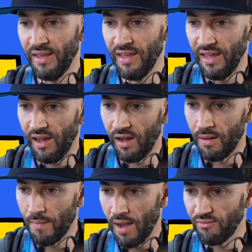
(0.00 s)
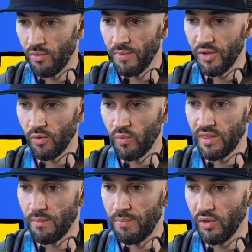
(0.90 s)
I'm familiar with
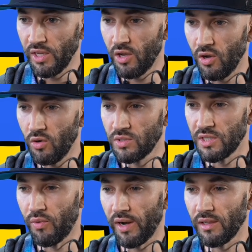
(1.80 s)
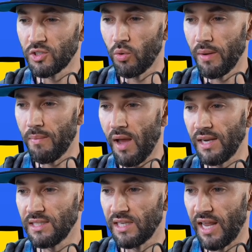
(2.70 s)
the building codes and regulatory
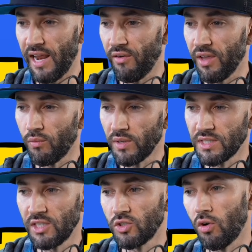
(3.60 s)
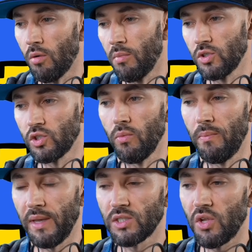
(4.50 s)
bodies in the area, residential, commercial,
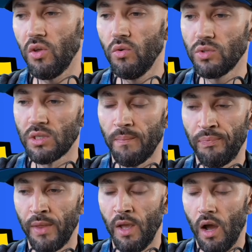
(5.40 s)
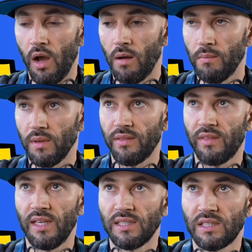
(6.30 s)
mixed use.
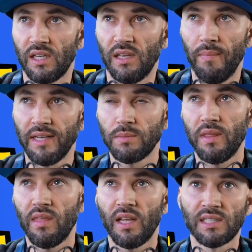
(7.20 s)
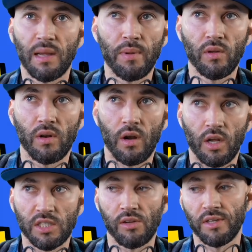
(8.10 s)
This makes me think, because I built an
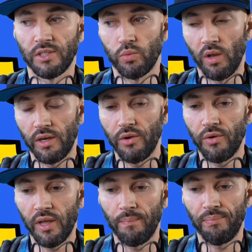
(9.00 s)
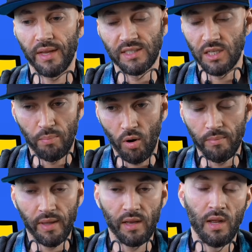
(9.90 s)
auxiliary dwelling unit. It's an
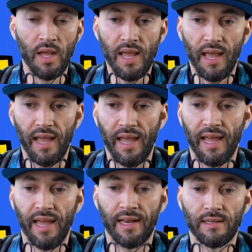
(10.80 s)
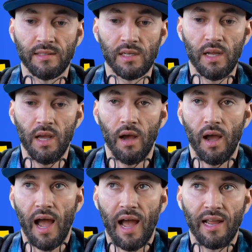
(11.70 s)
apartment, and
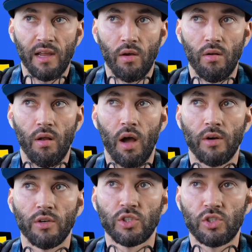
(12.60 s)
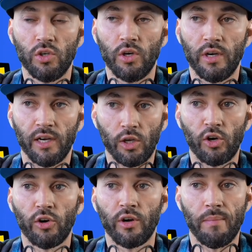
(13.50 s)
I understood and
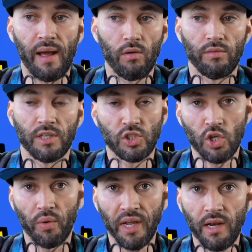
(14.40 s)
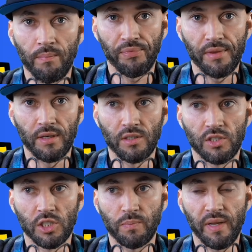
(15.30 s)
learned about the zoning,
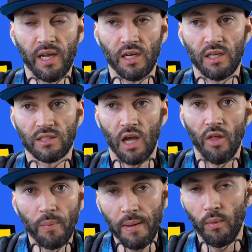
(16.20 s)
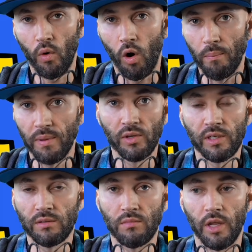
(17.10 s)
just because other people are
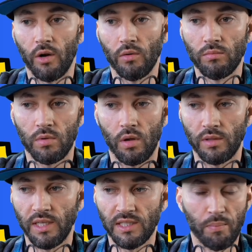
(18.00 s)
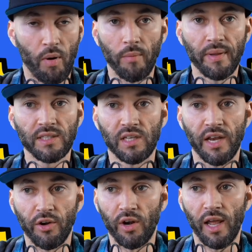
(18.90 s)
building, these apartments, and
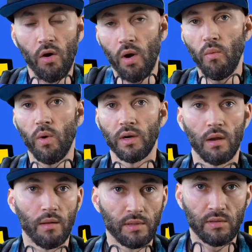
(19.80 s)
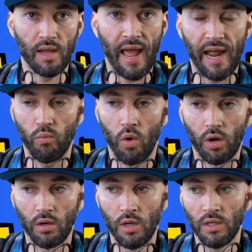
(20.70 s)
you're like, oh, I want to add
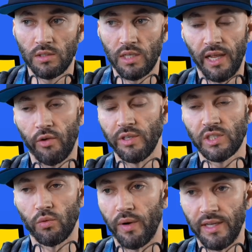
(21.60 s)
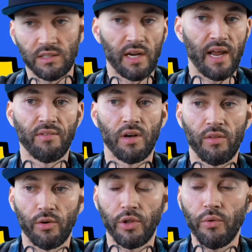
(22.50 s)
one to increase the rents and have
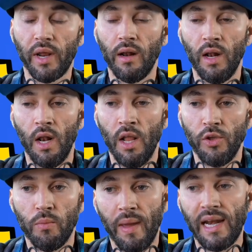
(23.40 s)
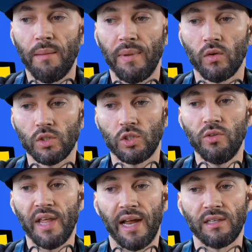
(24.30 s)
another unit. You may not be able to do
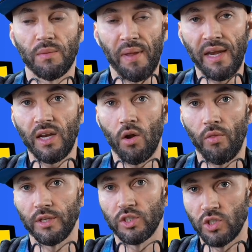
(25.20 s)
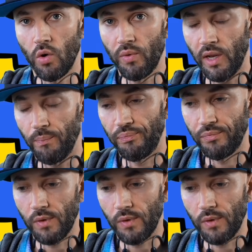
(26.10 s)
that depending on the zoning.